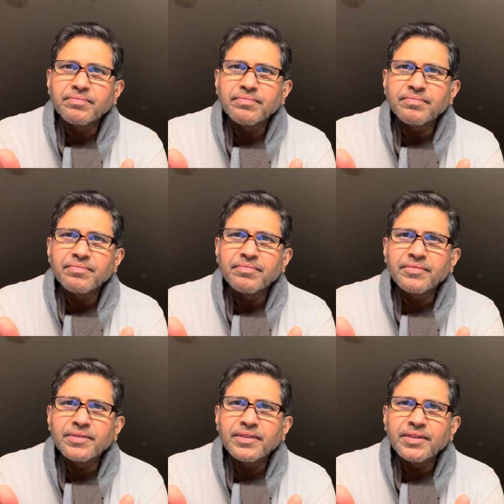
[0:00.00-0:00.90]

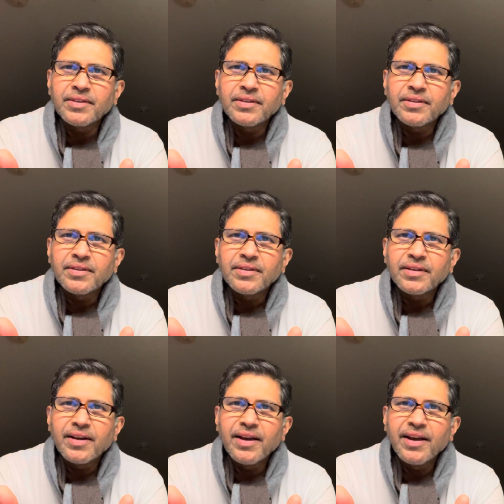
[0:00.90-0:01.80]

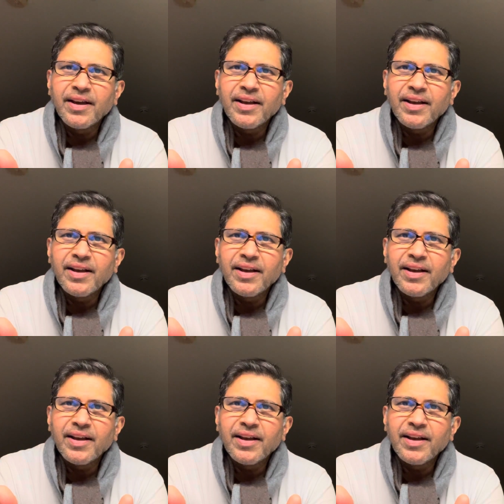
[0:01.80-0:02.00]
[no speech]